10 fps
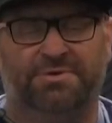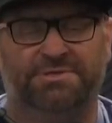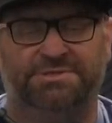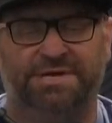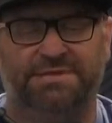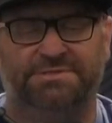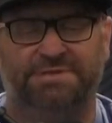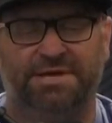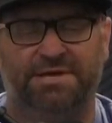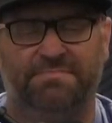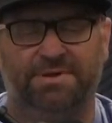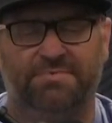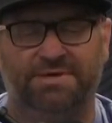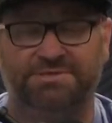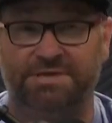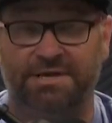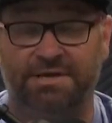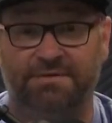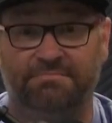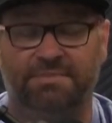old State Stadium, Midway
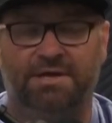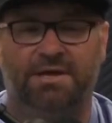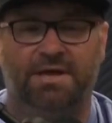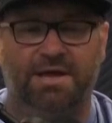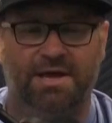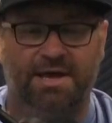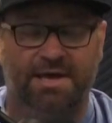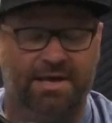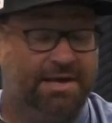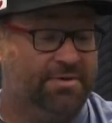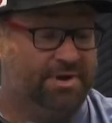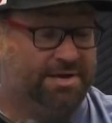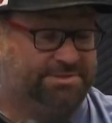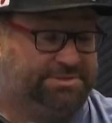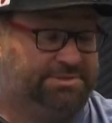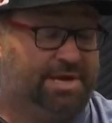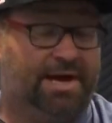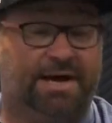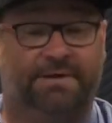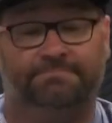Stadium. Anyways,
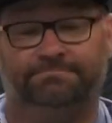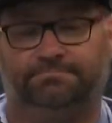I